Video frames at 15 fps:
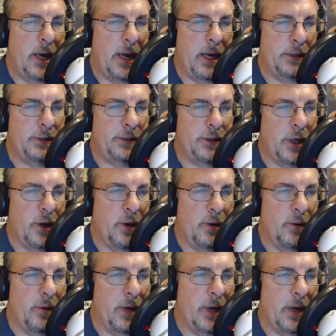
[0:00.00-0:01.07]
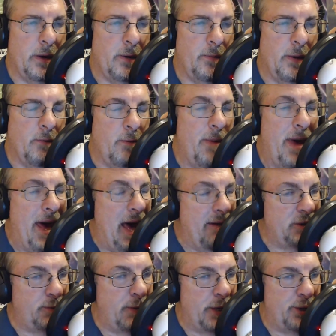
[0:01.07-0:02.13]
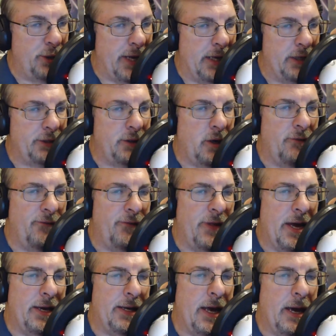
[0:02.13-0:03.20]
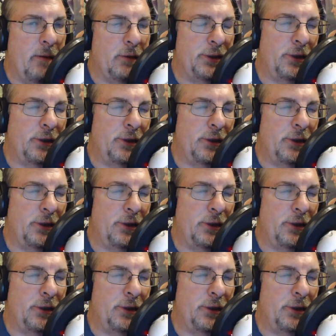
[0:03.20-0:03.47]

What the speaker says: And so we may have a special guest on for that day.